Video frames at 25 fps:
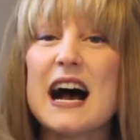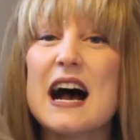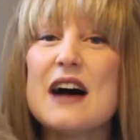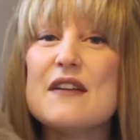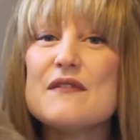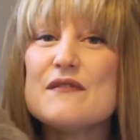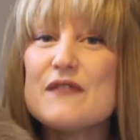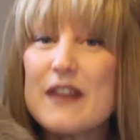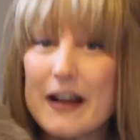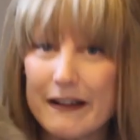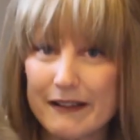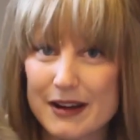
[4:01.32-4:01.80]
a
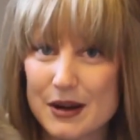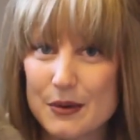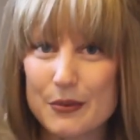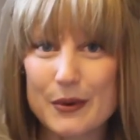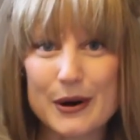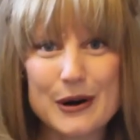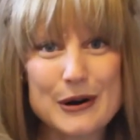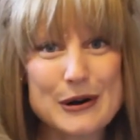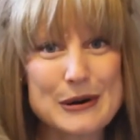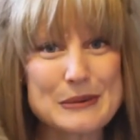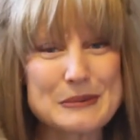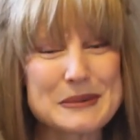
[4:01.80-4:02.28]
very
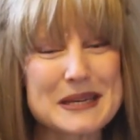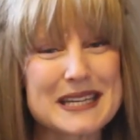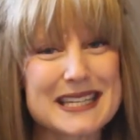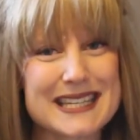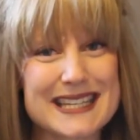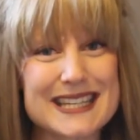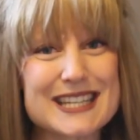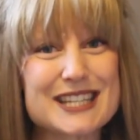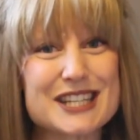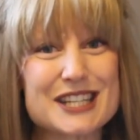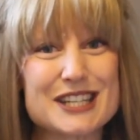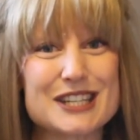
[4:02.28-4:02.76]
welcomed
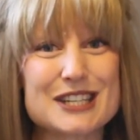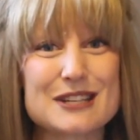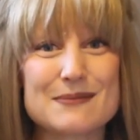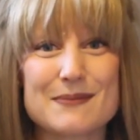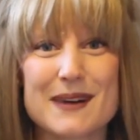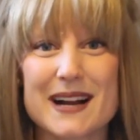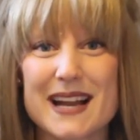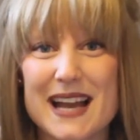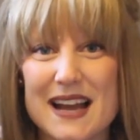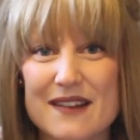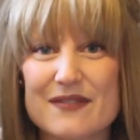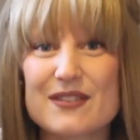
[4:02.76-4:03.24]
addition to
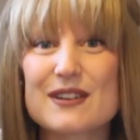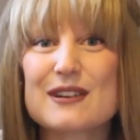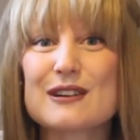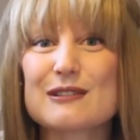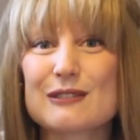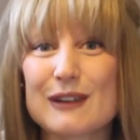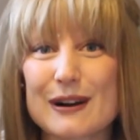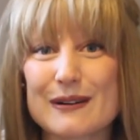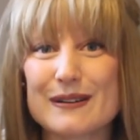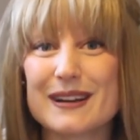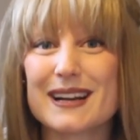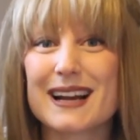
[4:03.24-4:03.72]
my
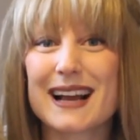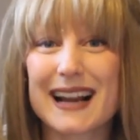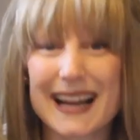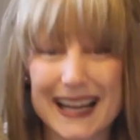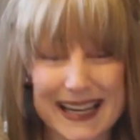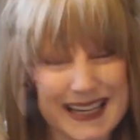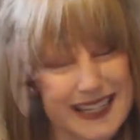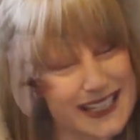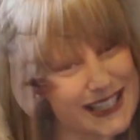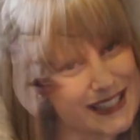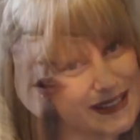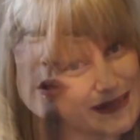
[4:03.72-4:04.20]
ever-growing
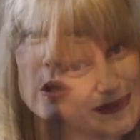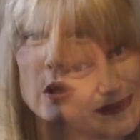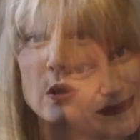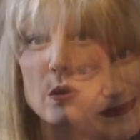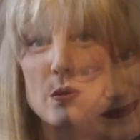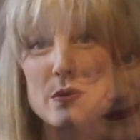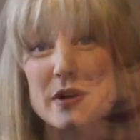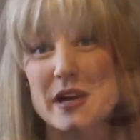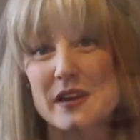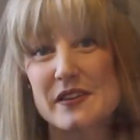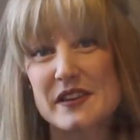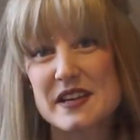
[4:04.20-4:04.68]
collection.
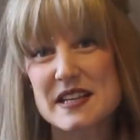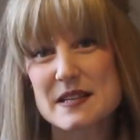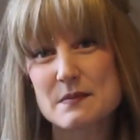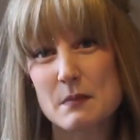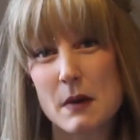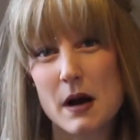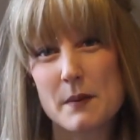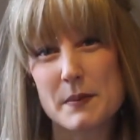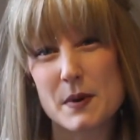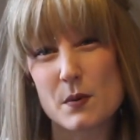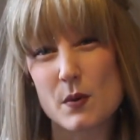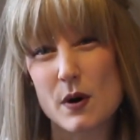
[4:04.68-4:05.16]
Oh, now this
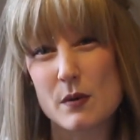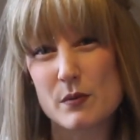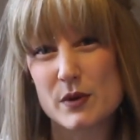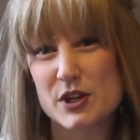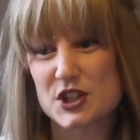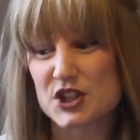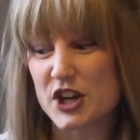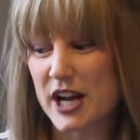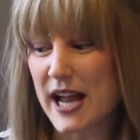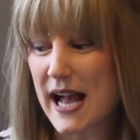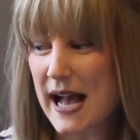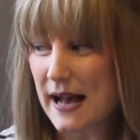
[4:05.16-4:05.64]
might be one
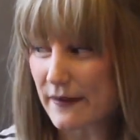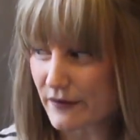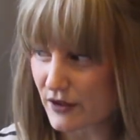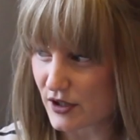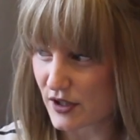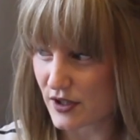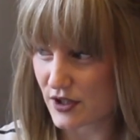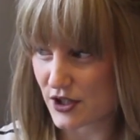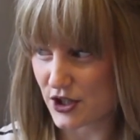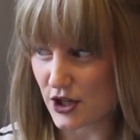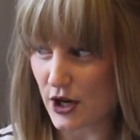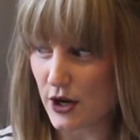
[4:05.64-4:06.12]
which I
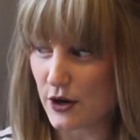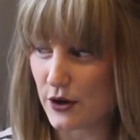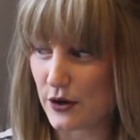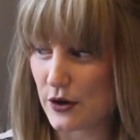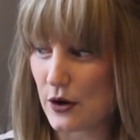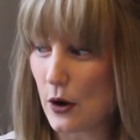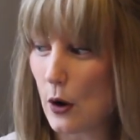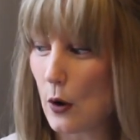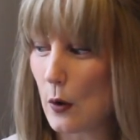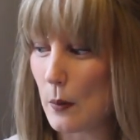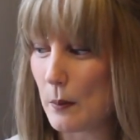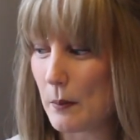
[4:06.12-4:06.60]
haven't
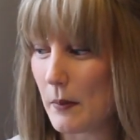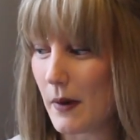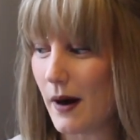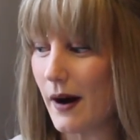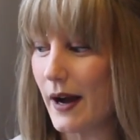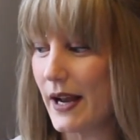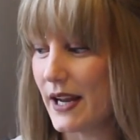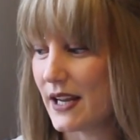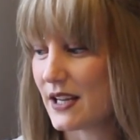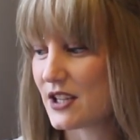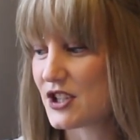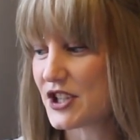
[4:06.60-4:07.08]
shown on
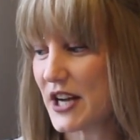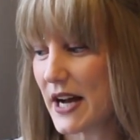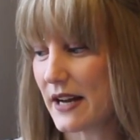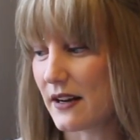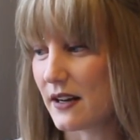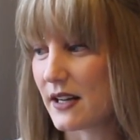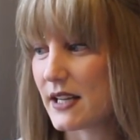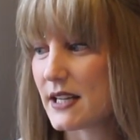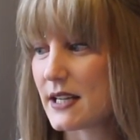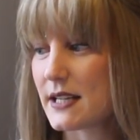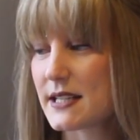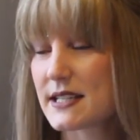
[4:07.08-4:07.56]
my
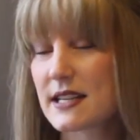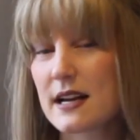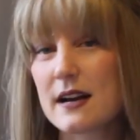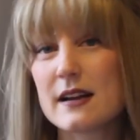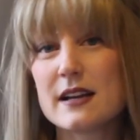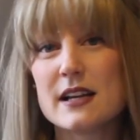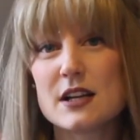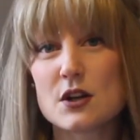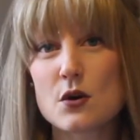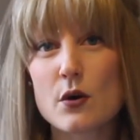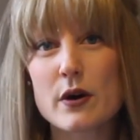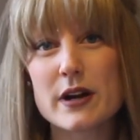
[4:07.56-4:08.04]
channel. It's
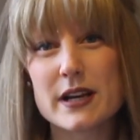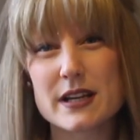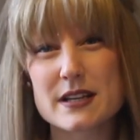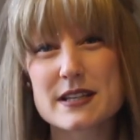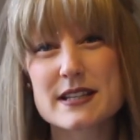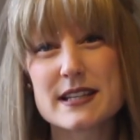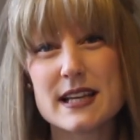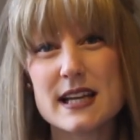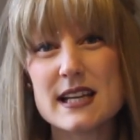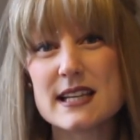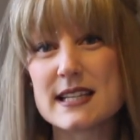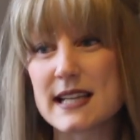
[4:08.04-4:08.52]
certainly not in a
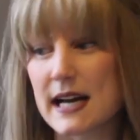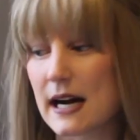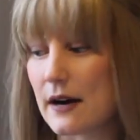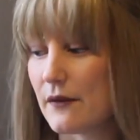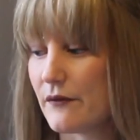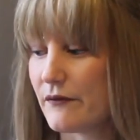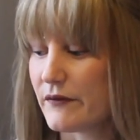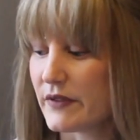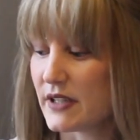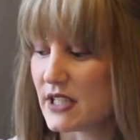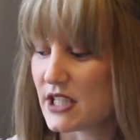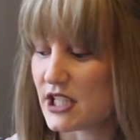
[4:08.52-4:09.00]

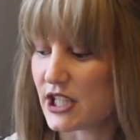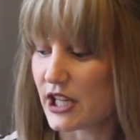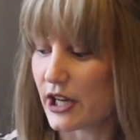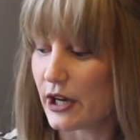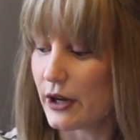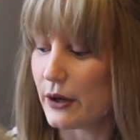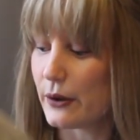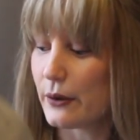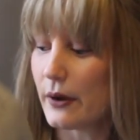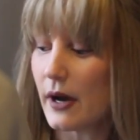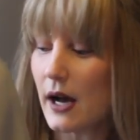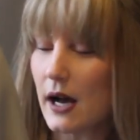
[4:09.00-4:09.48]
sit-down
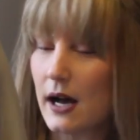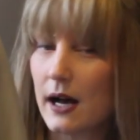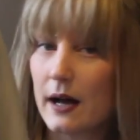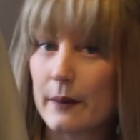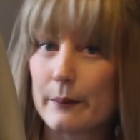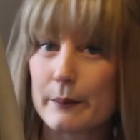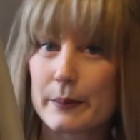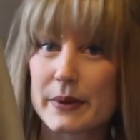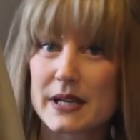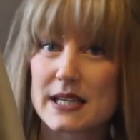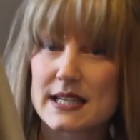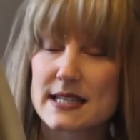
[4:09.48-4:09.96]
video,
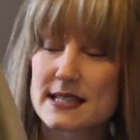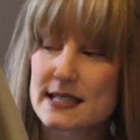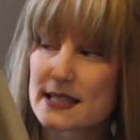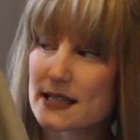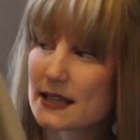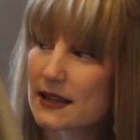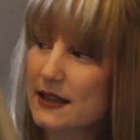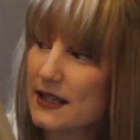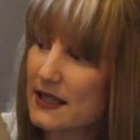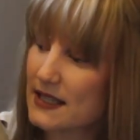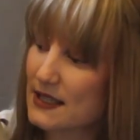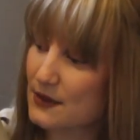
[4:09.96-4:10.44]
but it's
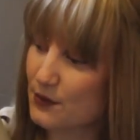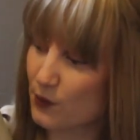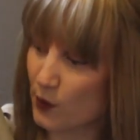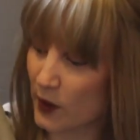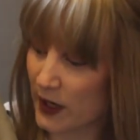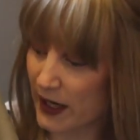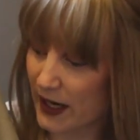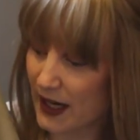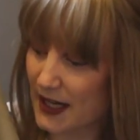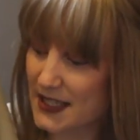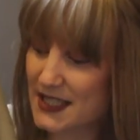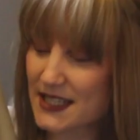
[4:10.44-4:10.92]
this
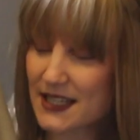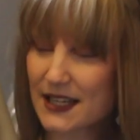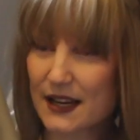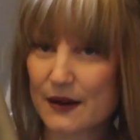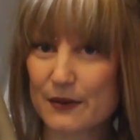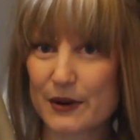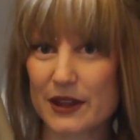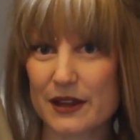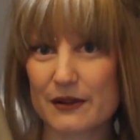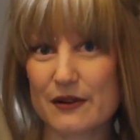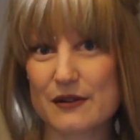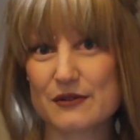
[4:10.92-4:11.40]
one. I didn't
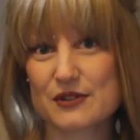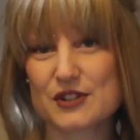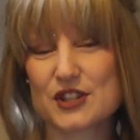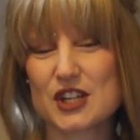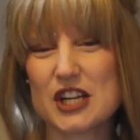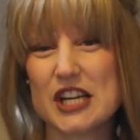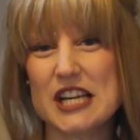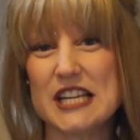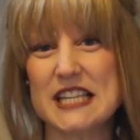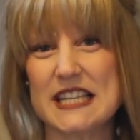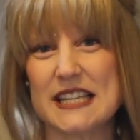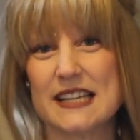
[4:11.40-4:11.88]
know whether I was
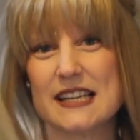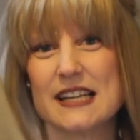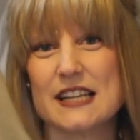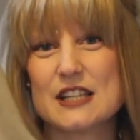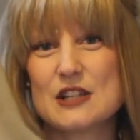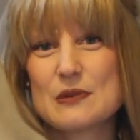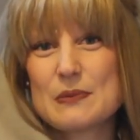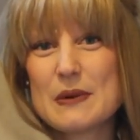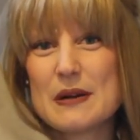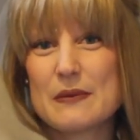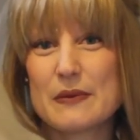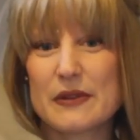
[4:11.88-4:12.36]
cheating a
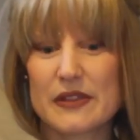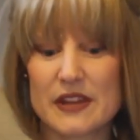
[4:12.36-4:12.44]
little bit